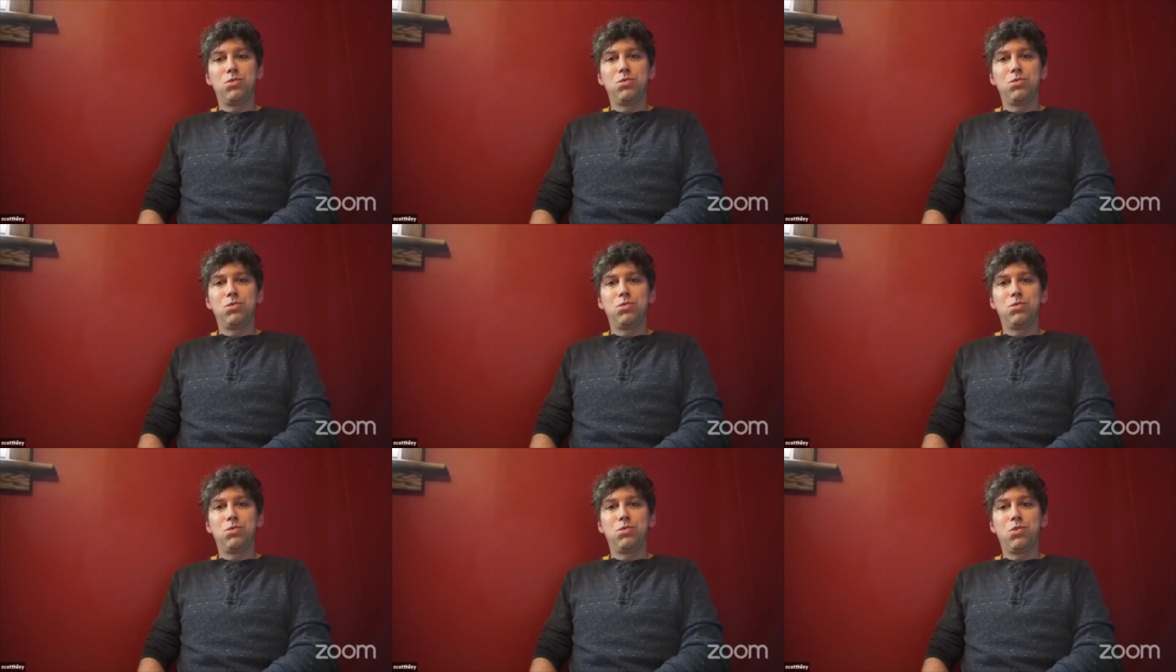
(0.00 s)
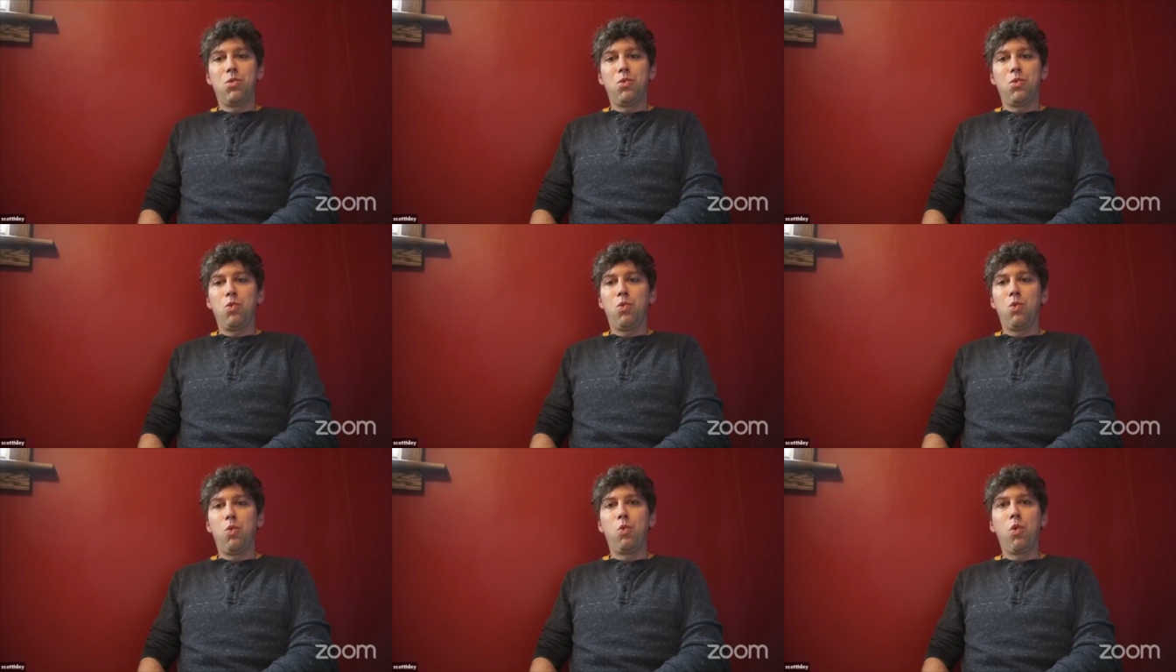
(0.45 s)

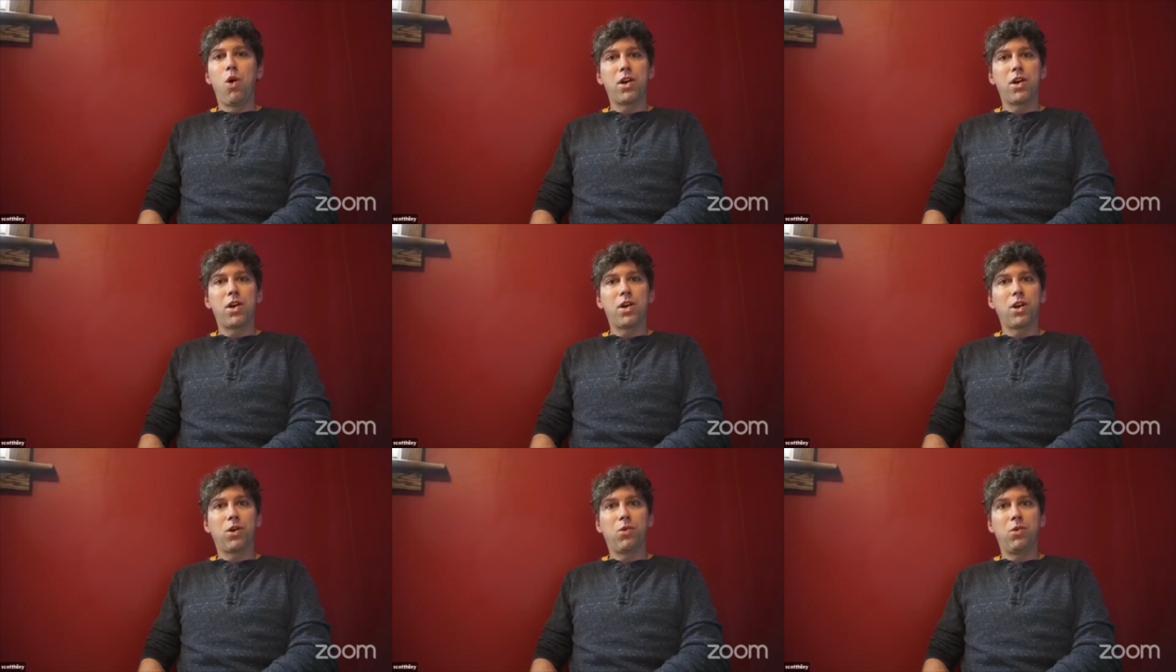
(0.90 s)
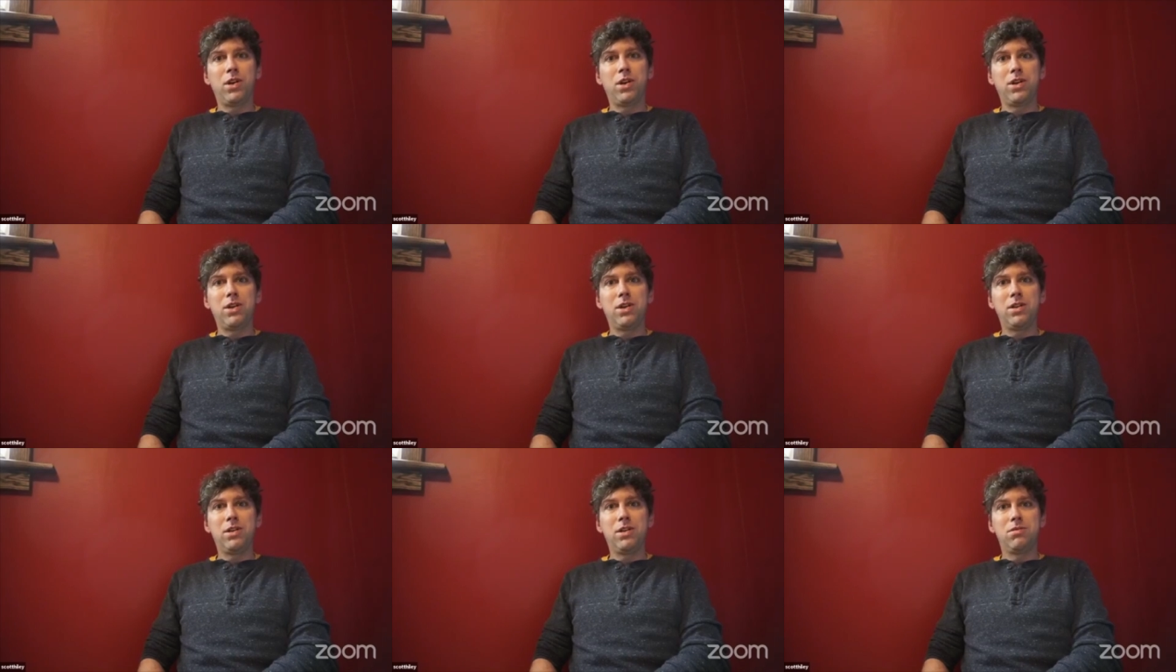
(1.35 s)
what are
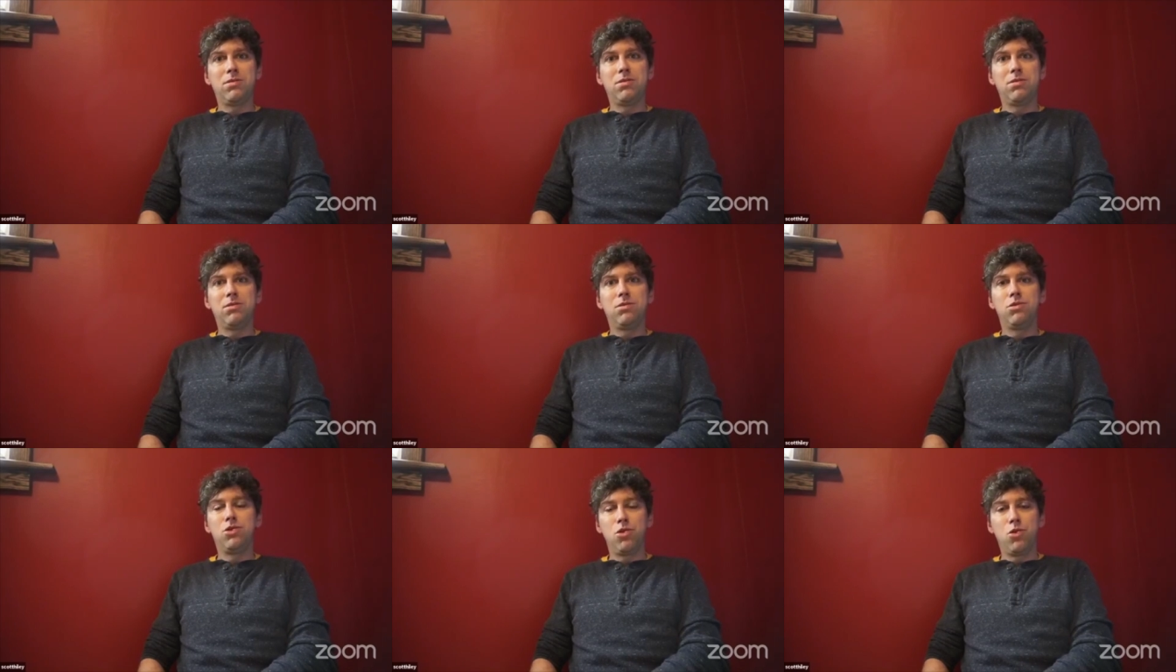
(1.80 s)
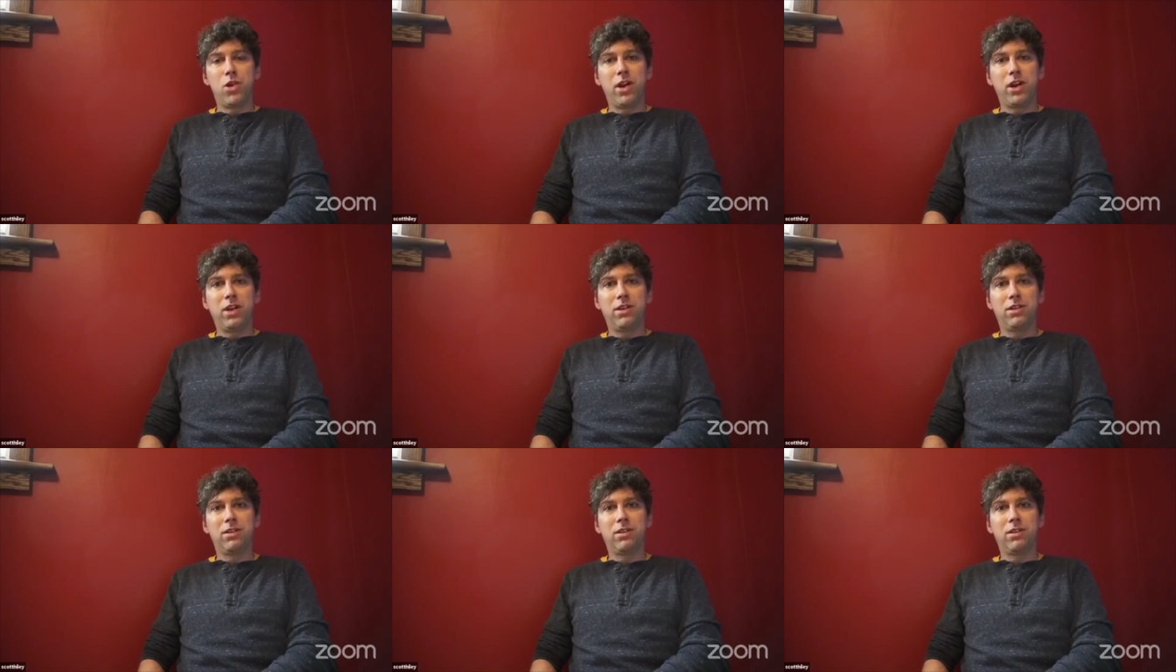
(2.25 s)
we doing